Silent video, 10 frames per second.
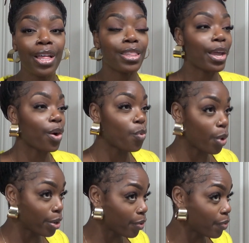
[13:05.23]
They are
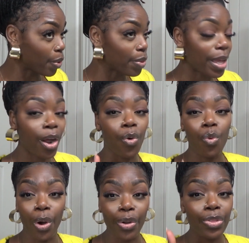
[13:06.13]
wonderful. They are
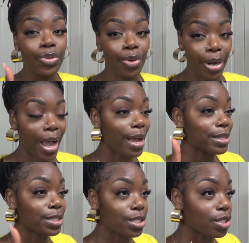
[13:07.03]
worth your
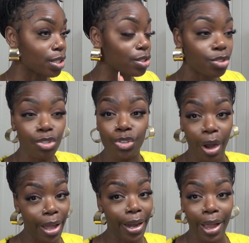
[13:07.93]
guys' to
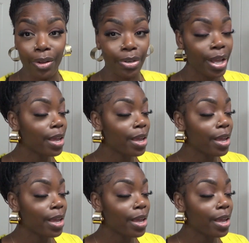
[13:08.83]
try it out.